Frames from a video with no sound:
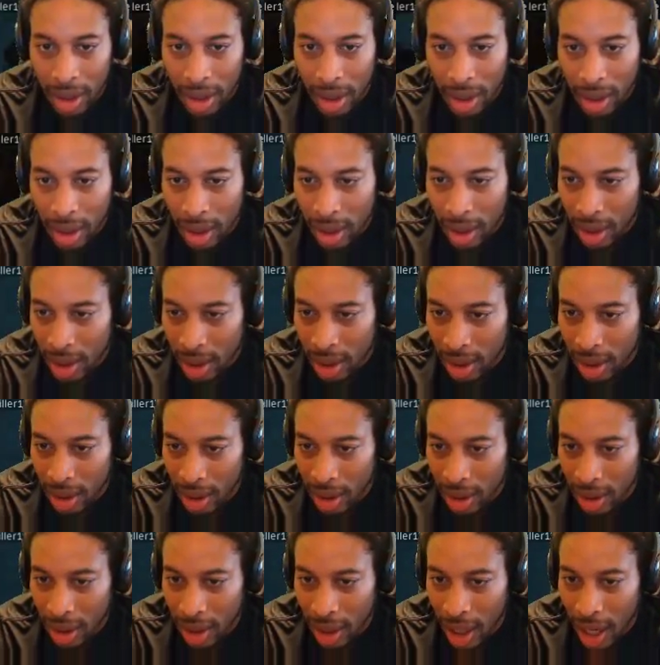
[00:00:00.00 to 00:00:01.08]
Oh
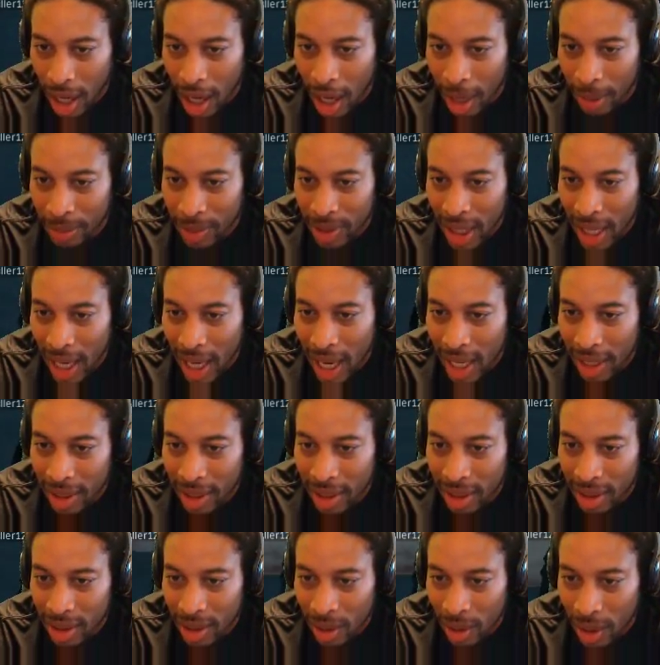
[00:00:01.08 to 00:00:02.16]
lord. I'm tired of
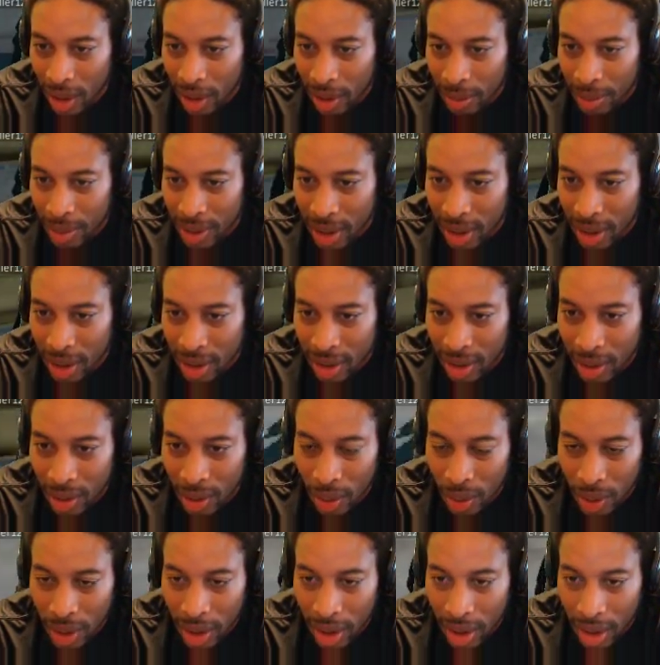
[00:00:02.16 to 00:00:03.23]
this. Hold on, let me see this
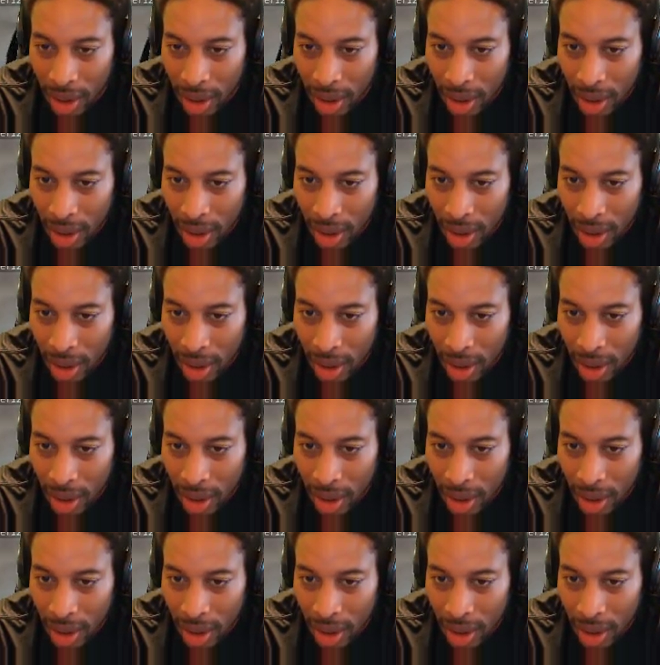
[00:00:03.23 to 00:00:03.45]
dude in here.